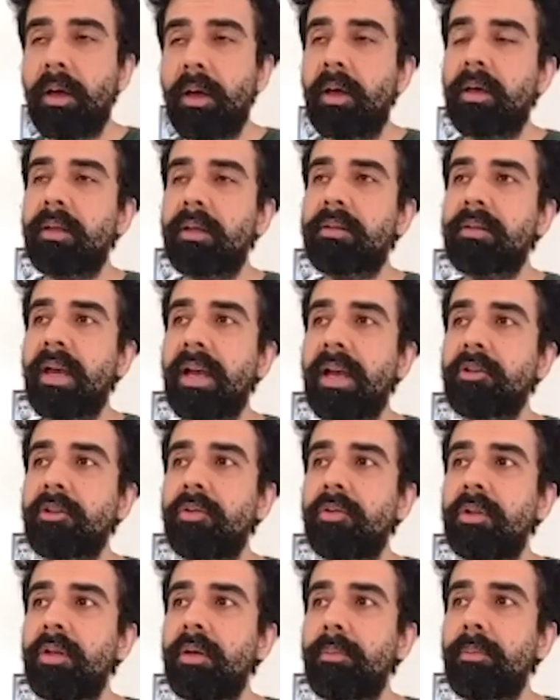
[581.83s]
It's
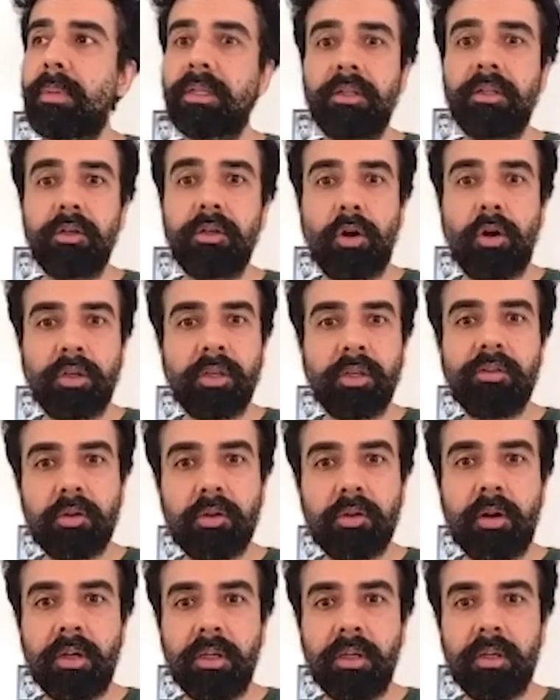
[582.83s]
actually a mother-daughter
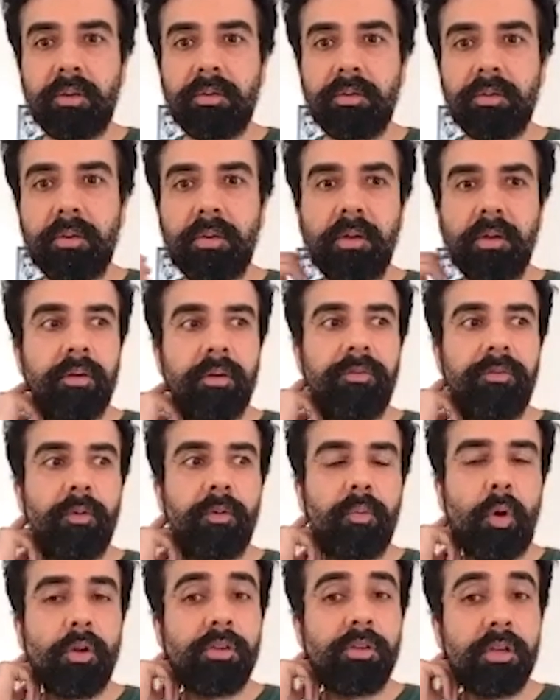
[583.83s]
story. So if you
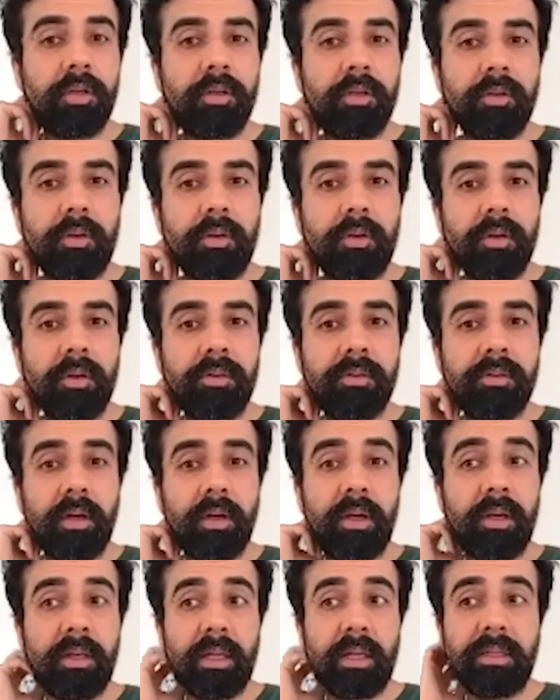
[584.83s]
watch it, you know,
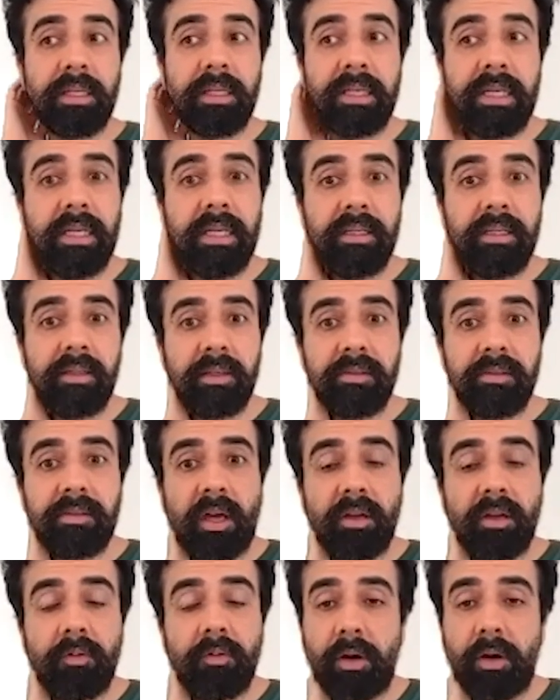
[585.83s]
I think Kirti has
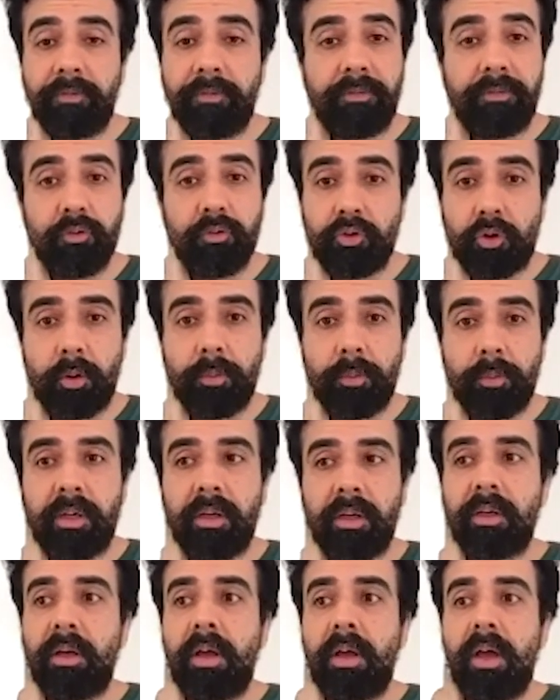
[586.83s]
done a wonderful job in
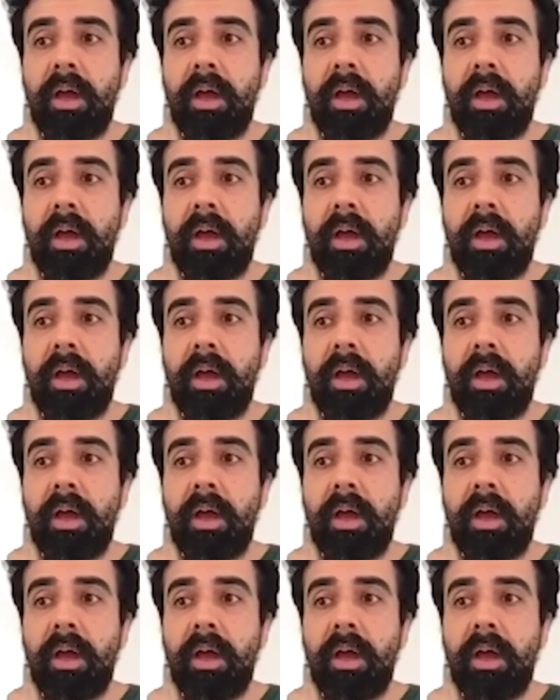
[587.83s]
it.